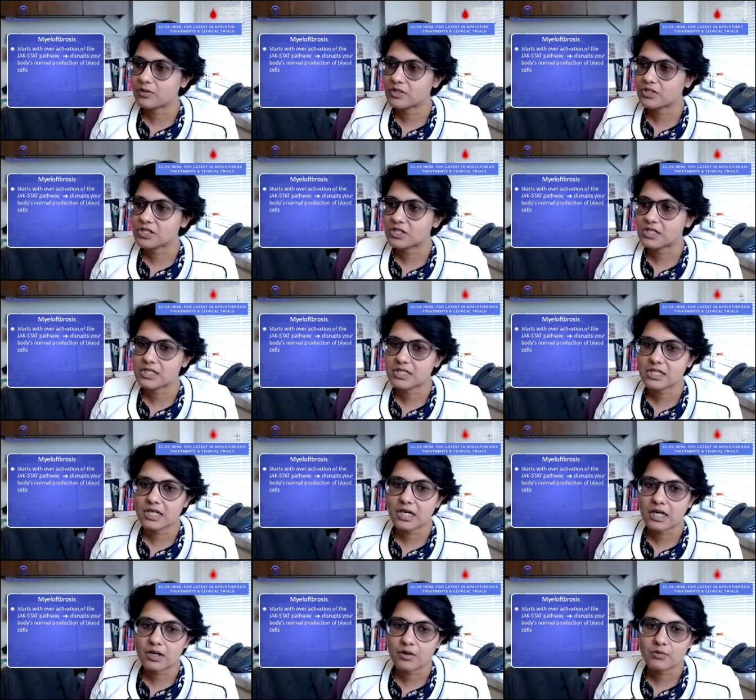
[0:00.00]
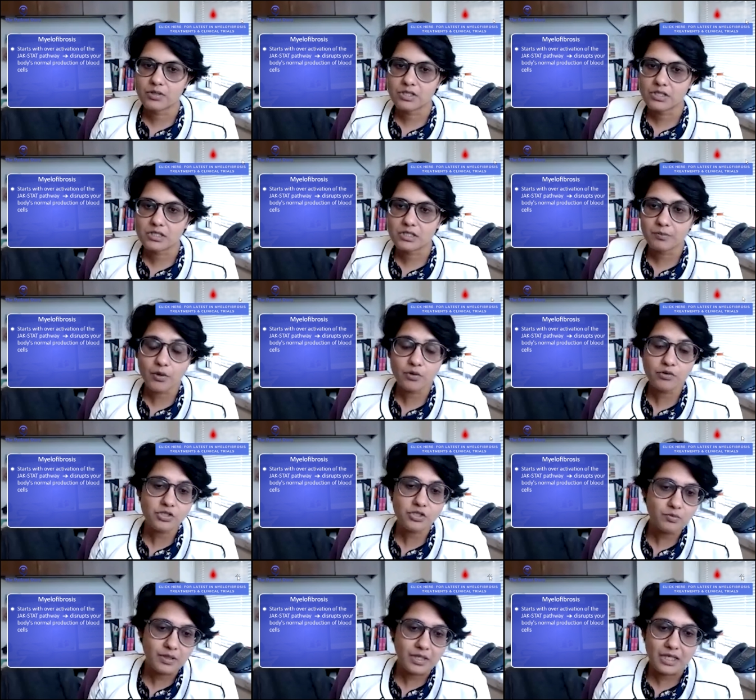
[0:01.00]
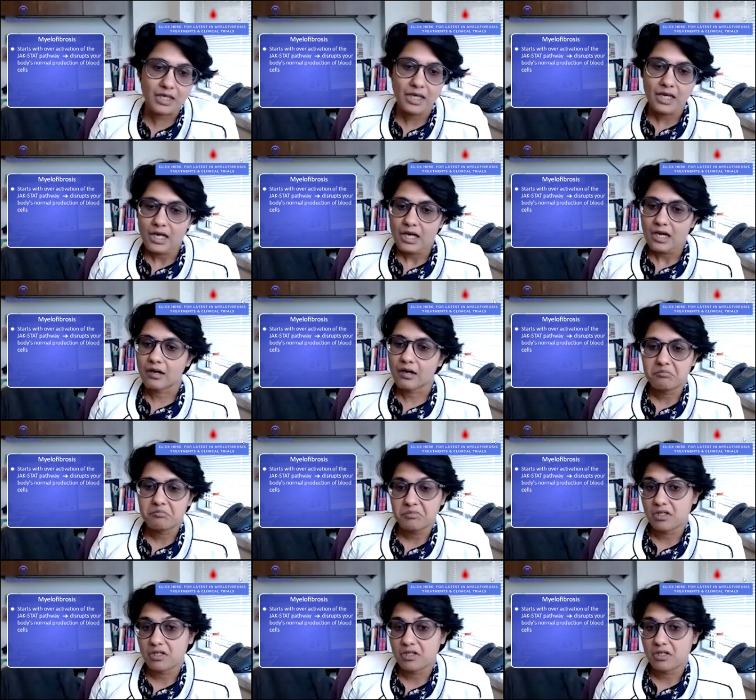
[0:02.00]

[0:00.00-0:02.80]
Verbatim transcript: which is uh, which is supposed to be a,